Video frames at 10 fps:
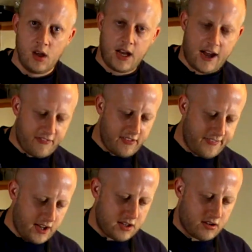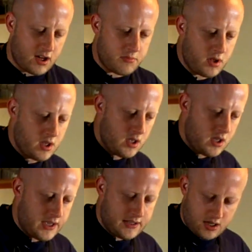Now for the third time,
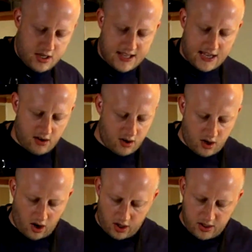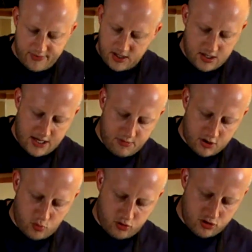it turns out I don't think you need
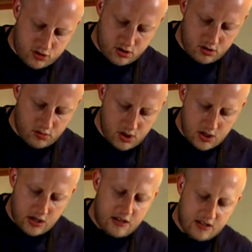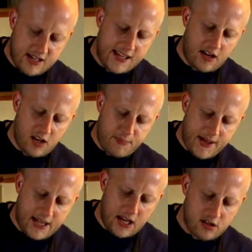much water at all. Does it say that on the
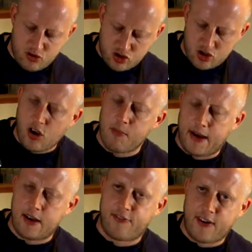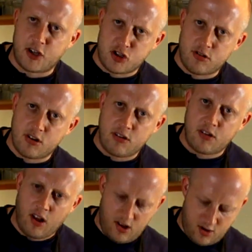packet? Sugar
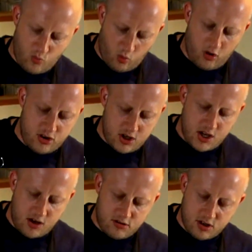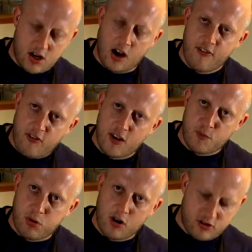manufacturers want you to go through
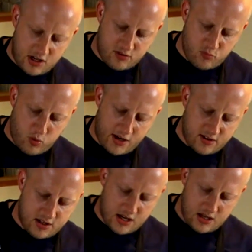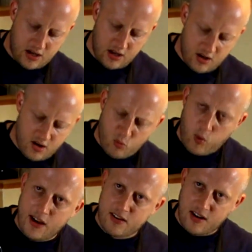process of wasting
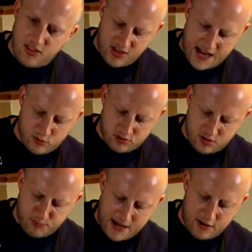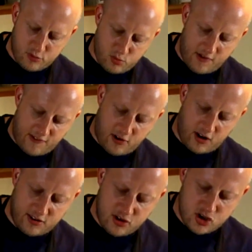thousands of pounds worth of icing